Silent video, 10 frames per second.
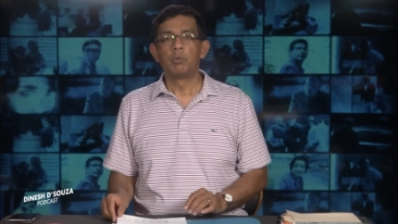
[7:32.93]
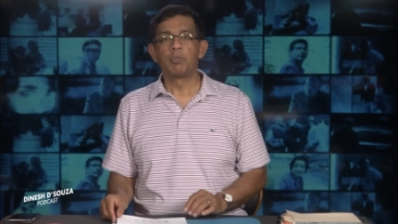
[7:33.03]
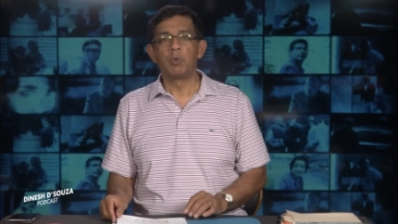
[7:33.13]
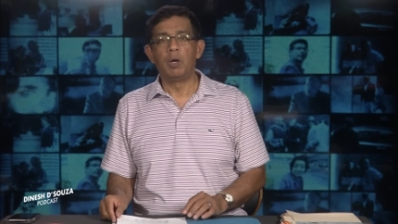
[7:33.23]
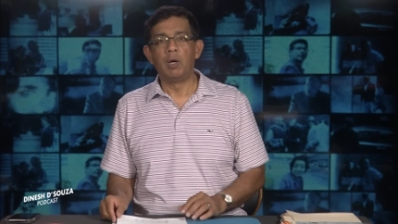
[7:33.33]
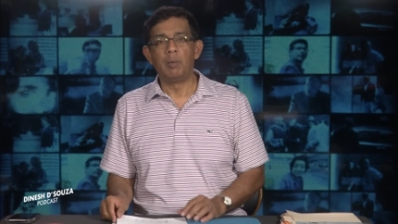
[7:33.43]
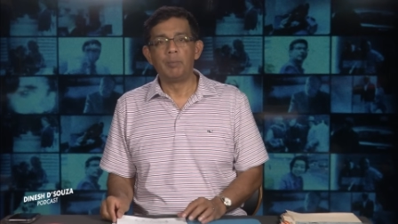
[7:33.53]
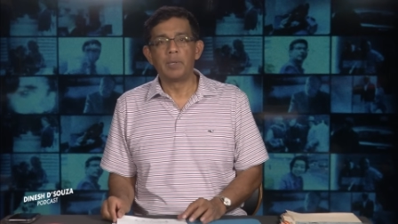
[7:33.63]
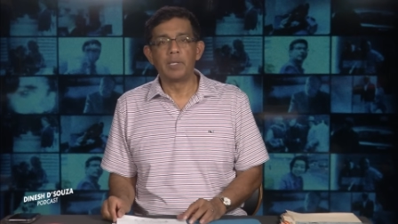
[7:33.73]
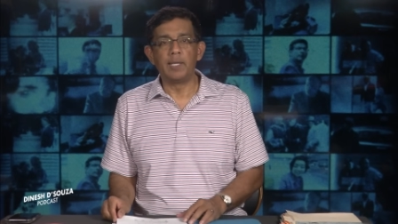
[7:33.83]

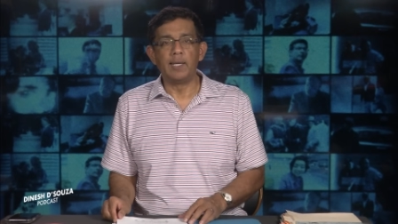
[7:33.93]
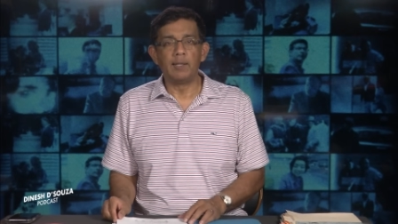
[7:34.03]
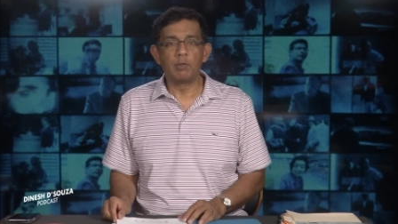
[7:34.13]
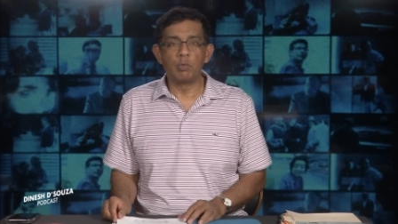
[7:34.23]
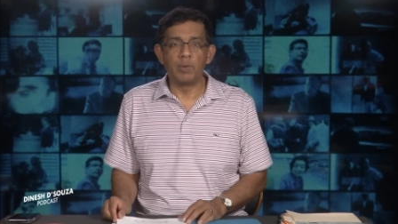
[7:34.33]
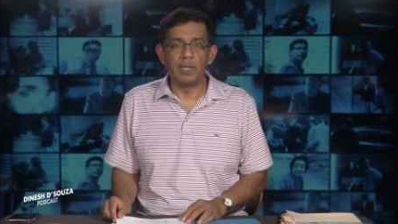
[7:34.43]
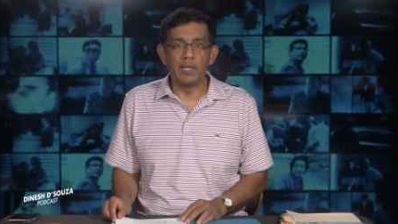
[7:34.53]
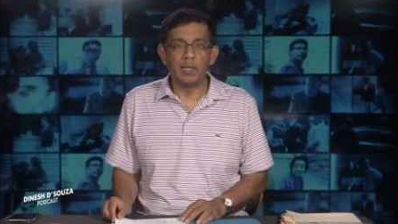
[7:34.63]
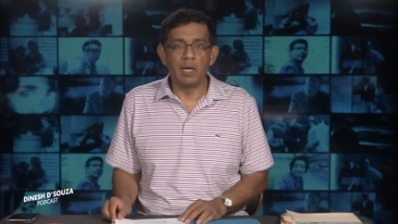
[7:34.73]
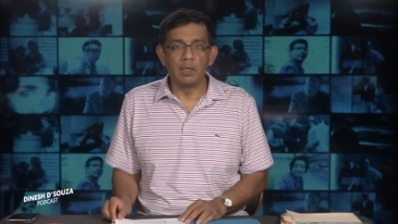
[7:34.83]
from the
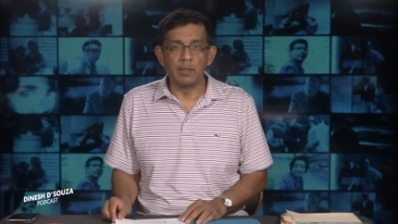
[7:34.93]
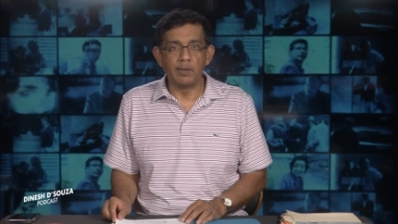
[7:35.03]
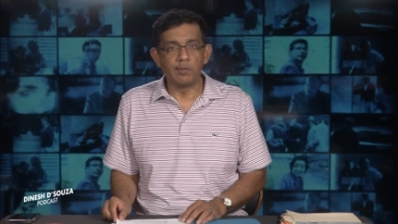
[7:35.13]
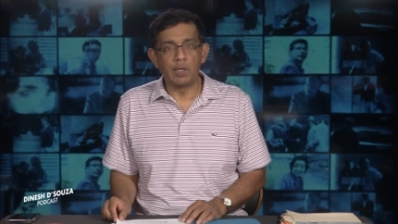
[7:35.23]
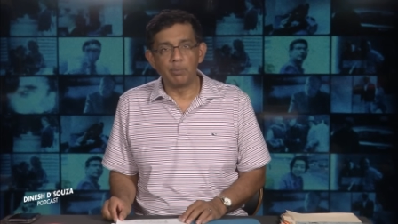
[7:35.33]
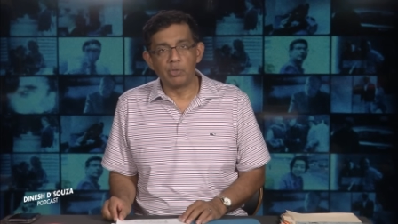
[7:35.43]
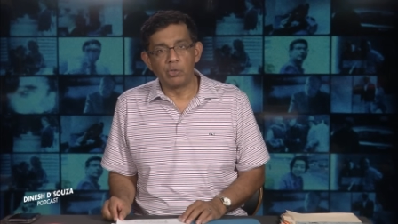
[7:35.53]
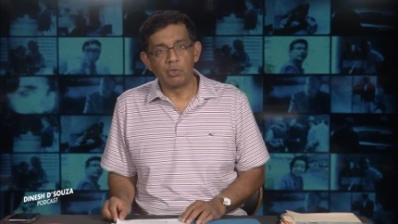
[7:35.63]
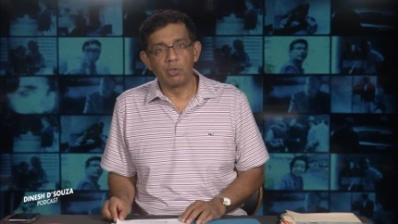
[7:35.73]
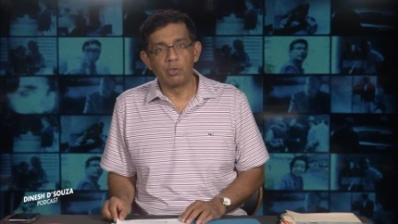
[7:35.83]
three ugly
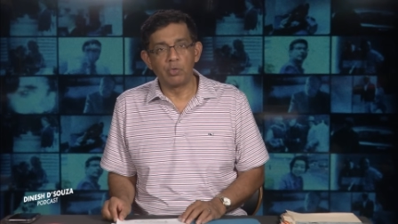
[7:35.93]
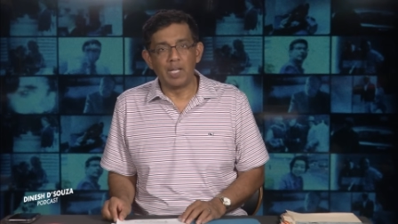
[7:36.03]
stepsisters,